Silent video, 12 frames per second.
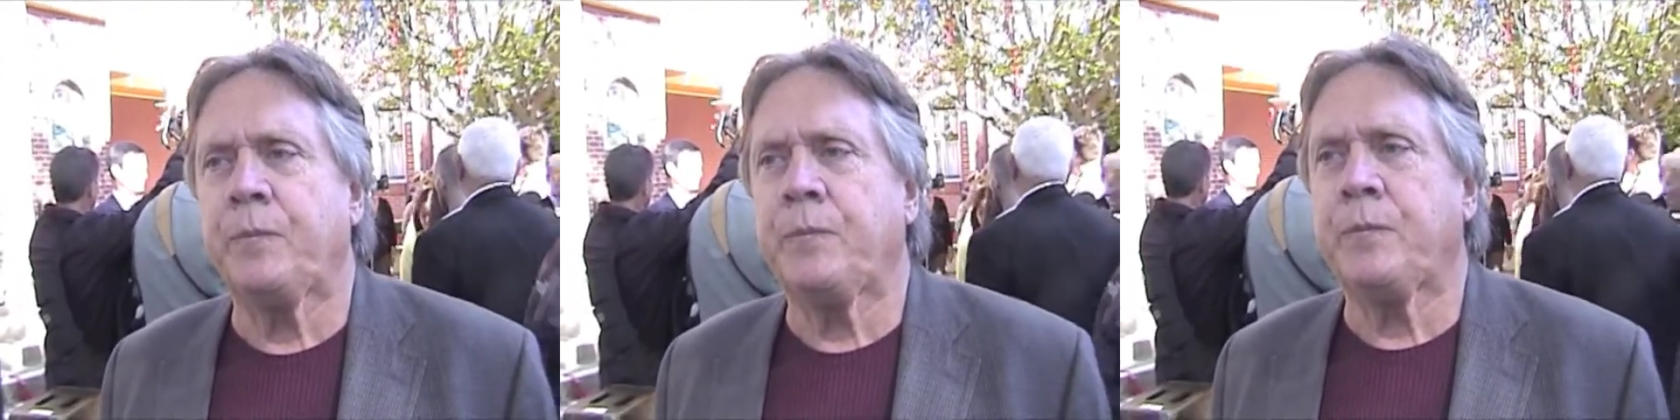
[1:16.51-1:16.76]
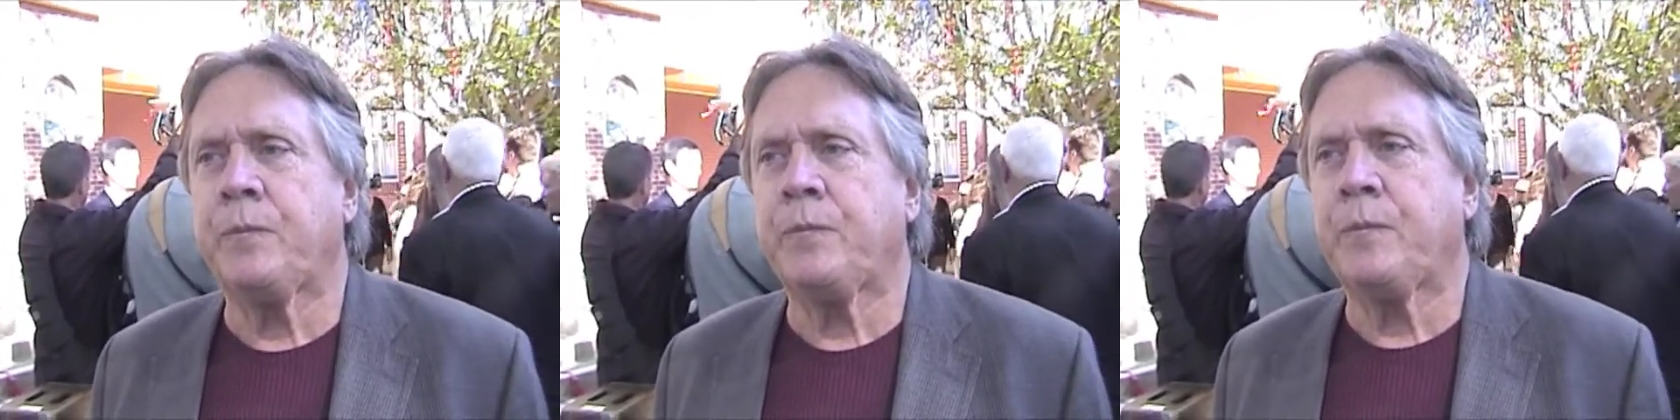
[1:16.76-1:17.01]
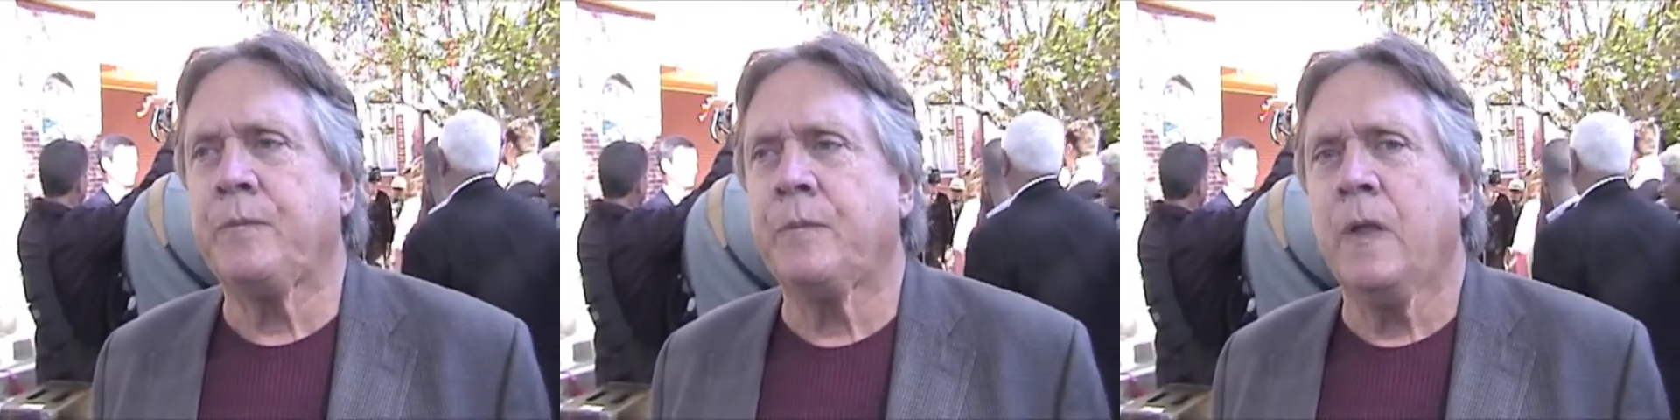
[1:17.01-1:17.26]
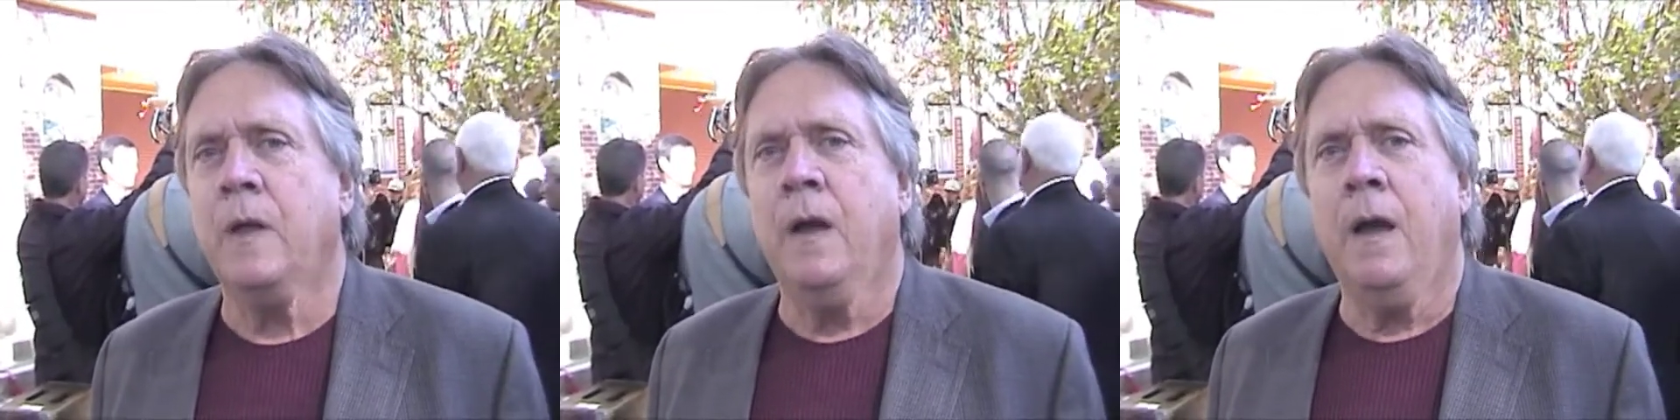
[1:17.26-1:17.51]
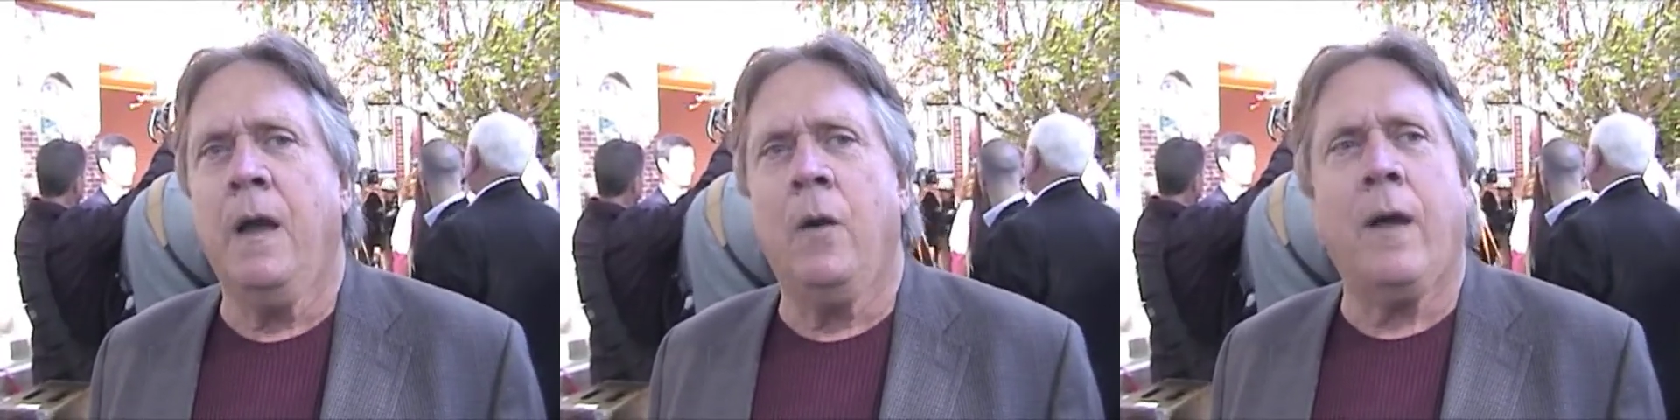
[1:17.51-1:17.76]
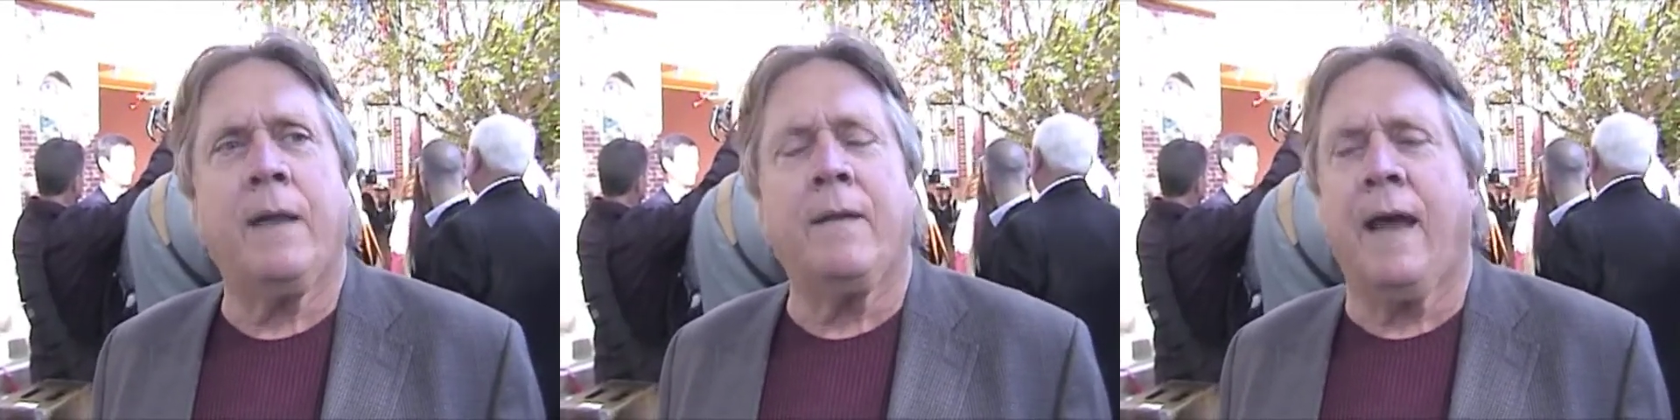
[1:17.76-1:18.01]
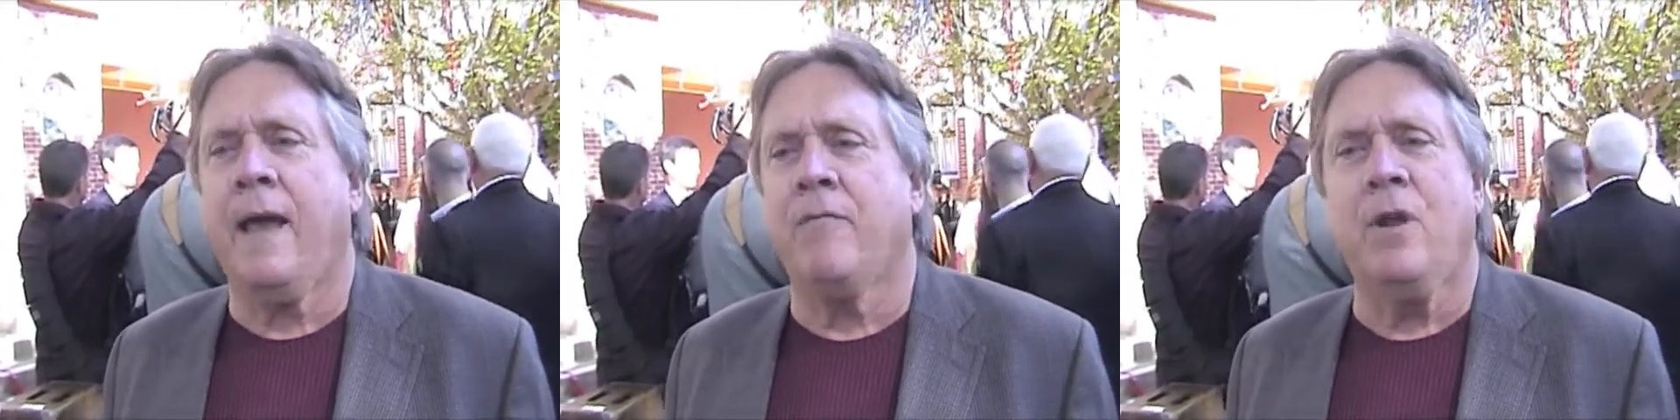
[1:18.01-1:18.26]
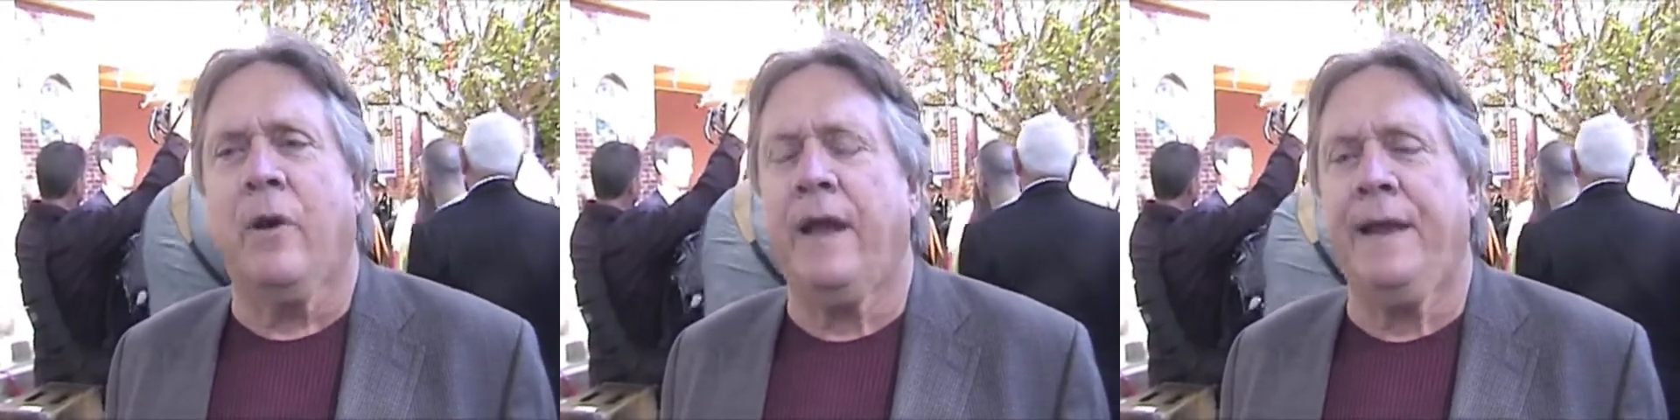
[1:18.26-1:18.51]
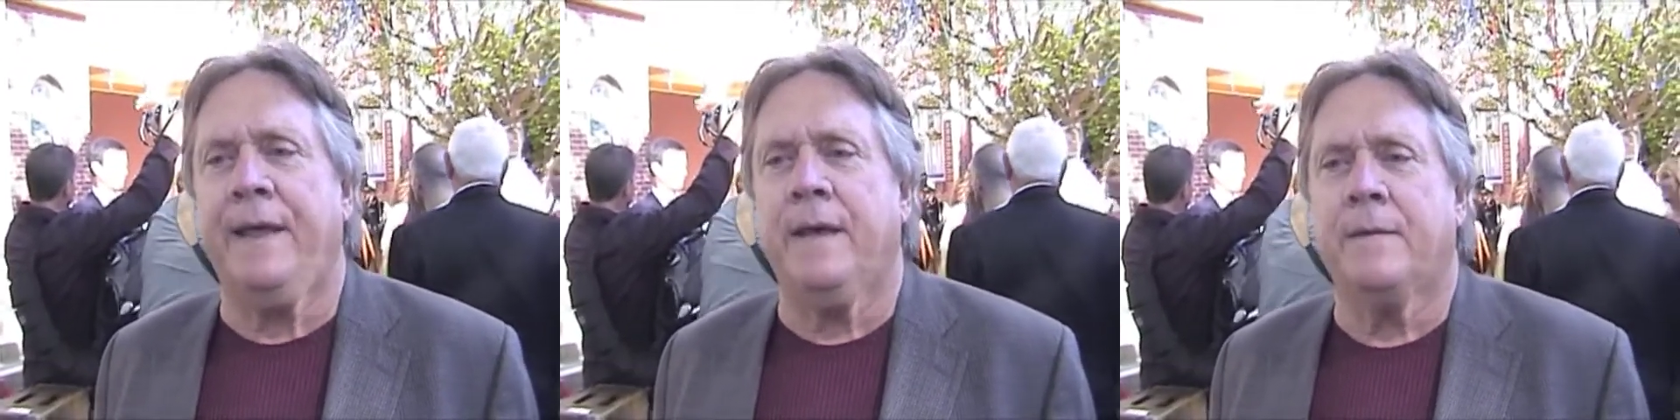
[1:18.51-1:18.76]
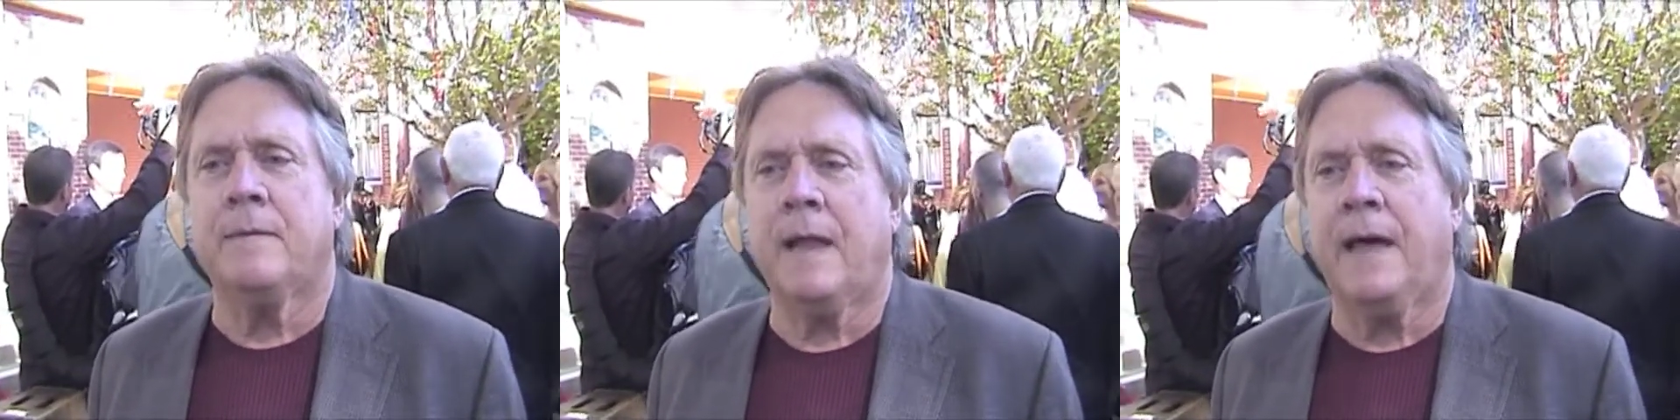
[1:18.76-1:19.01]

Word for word: to Disneyland over the years? Oh, I, I, have no idea.